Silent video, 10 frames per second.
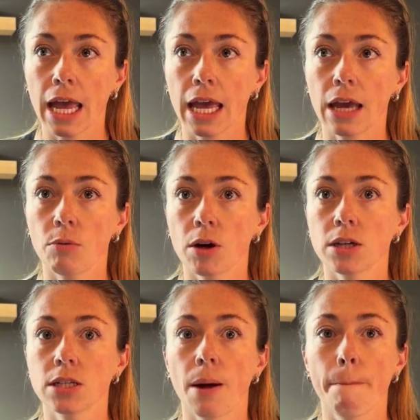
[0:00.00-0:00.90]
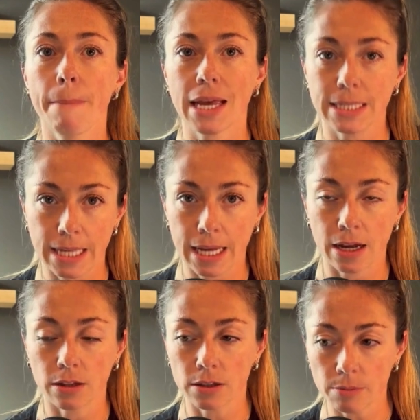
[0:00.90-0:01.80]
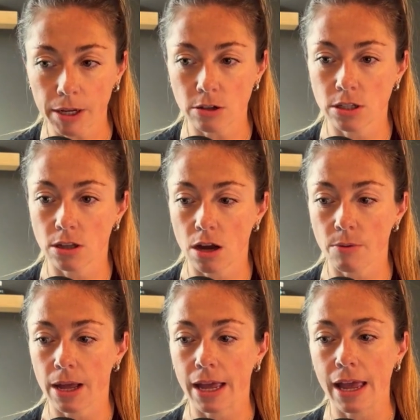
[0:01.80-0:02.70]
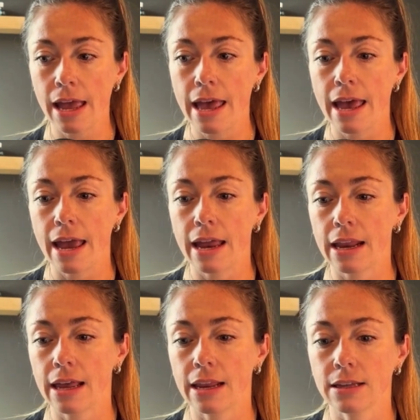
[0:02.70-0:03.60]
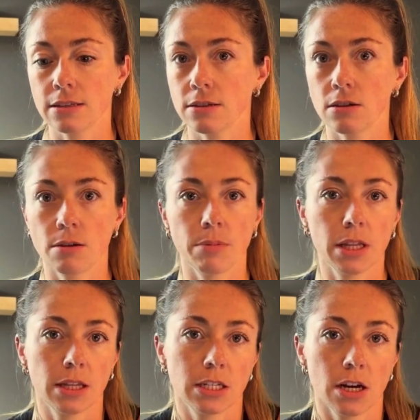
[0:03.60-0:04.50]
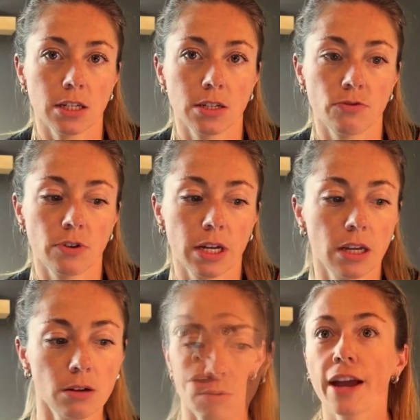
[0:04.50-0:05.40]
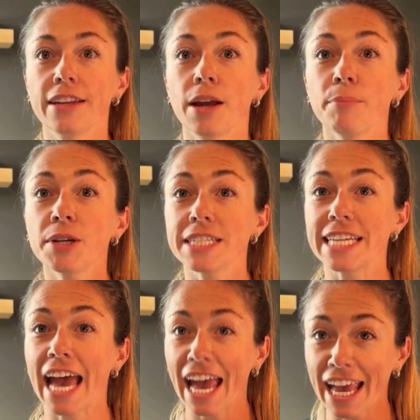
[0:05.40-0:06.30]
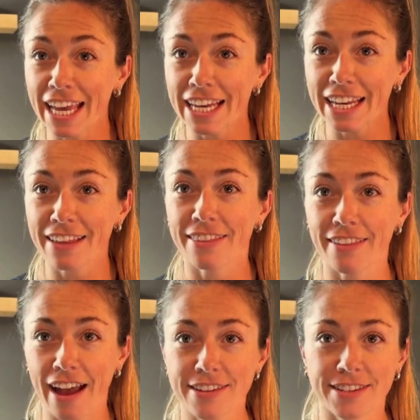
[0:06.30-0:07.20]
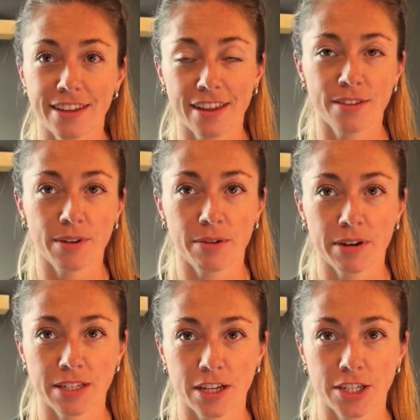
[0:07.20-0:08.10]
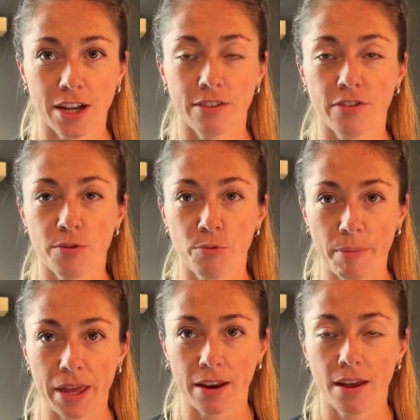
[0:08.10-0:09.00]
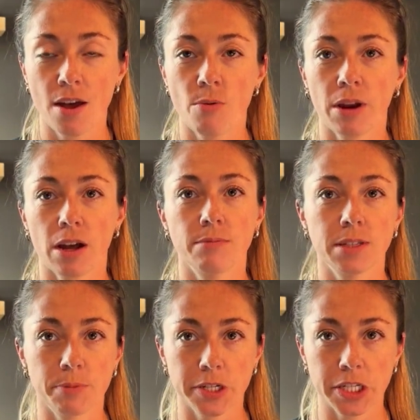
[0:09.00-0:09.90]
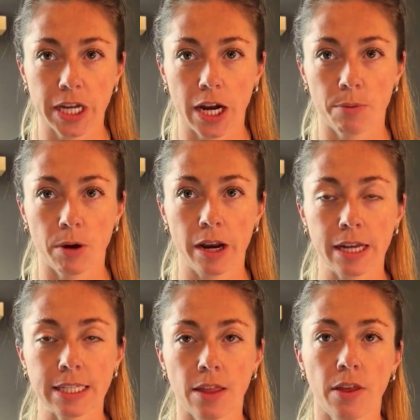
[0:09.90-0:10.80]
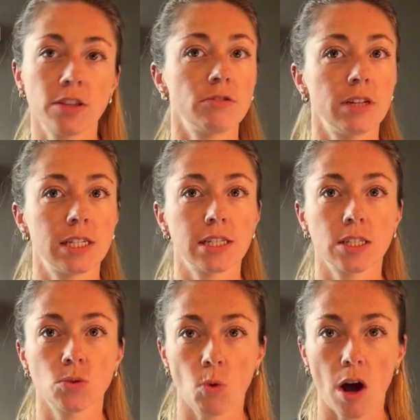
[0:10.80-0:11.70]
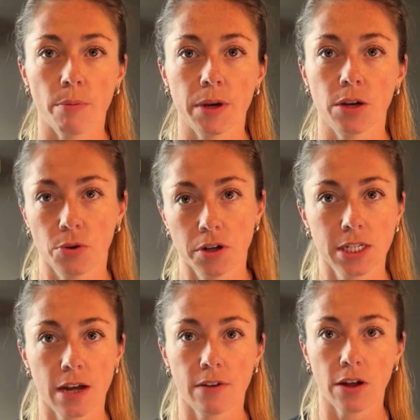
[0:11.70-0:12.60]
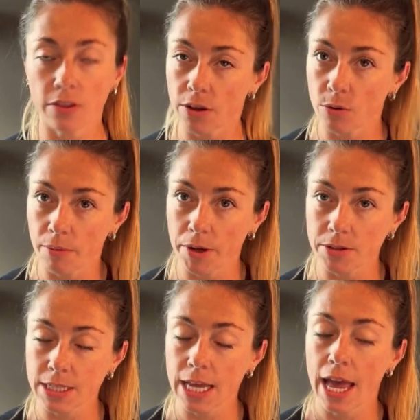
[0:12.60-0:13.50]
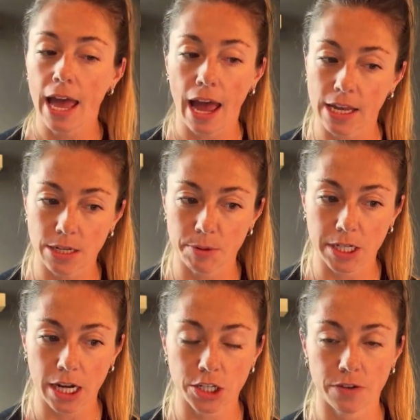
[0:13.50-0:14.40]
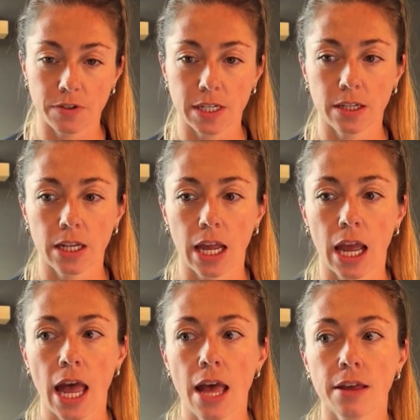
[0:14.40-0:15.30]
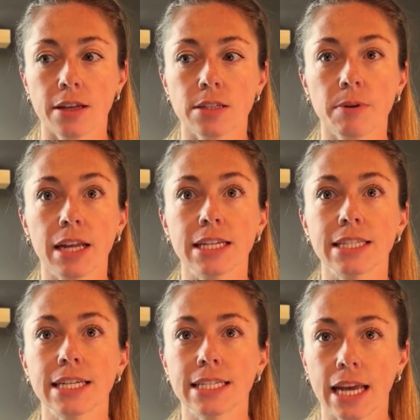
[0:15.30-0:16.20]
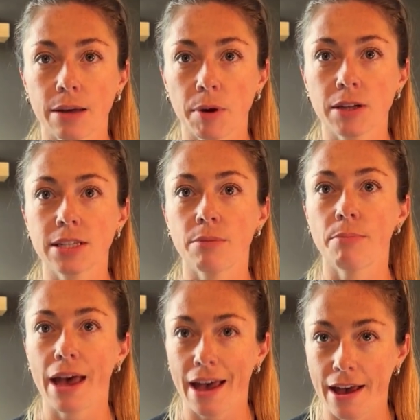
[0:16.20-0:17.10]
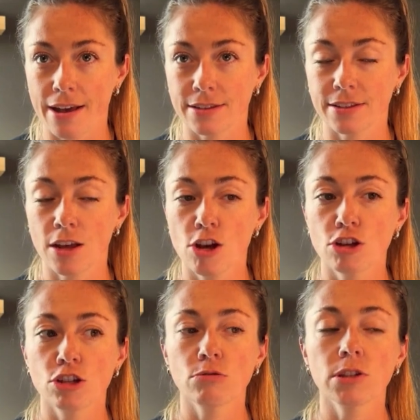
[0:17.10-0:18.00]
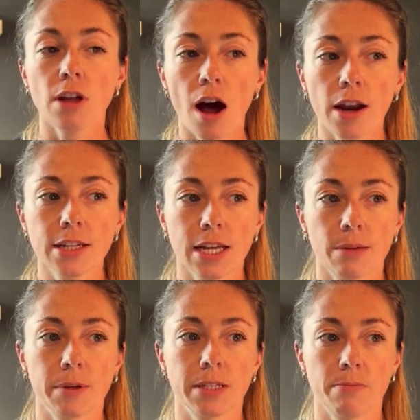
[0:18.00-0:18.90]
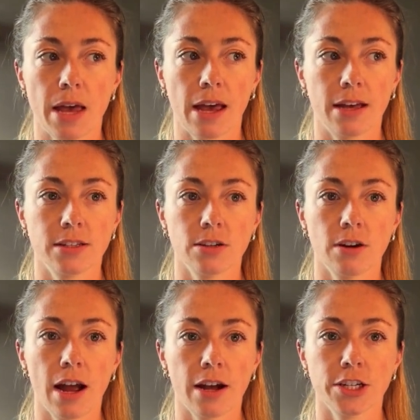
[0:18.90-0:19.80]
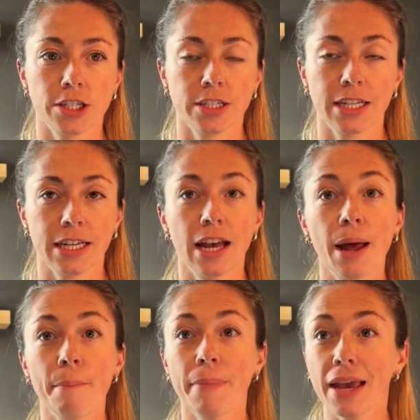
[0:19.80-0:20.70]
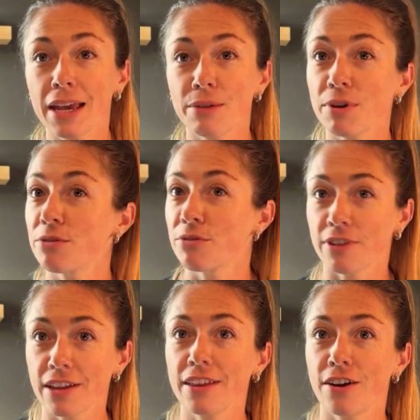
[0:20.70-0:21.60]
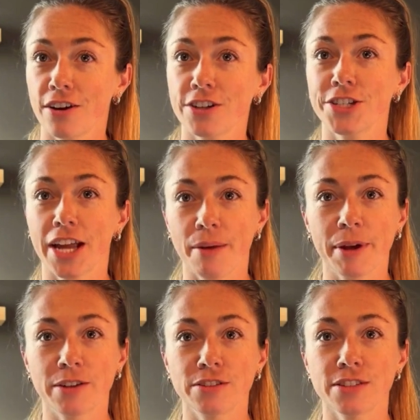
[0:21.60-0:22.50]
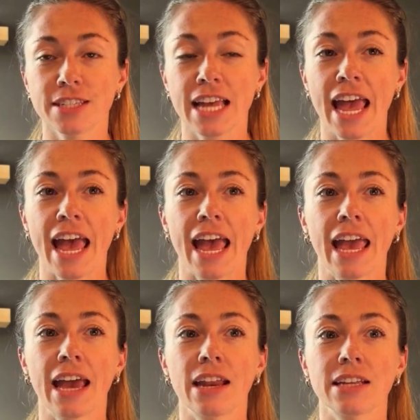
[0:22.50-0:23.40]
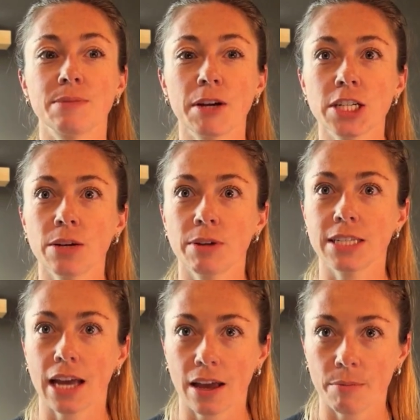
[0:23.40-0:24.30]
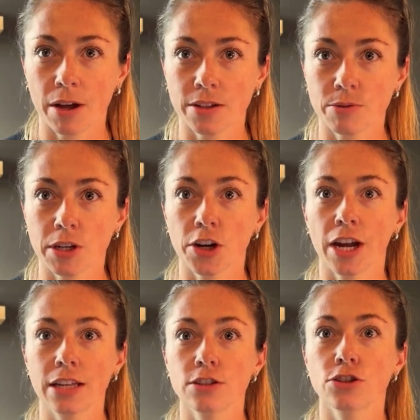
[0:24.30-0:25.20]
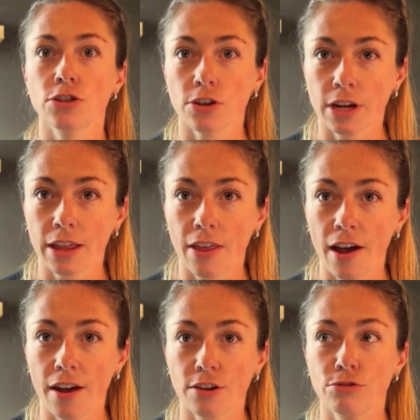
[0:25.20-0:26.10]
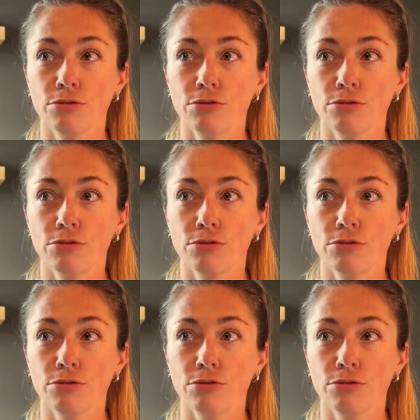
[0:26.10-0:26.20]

it works amazing. A little bit goes a long way, and it is completely toxin free. Okay, number 10, lastly, the one I want to touch on for women when it comes to personal care products and things you need to swap in order to have healthy hormones and to protect your fertility. This one is tampons and pads. So a lot of tampons and pads are actually made with really harsh chemicals. And especially with tampons, when you're inserting that, you do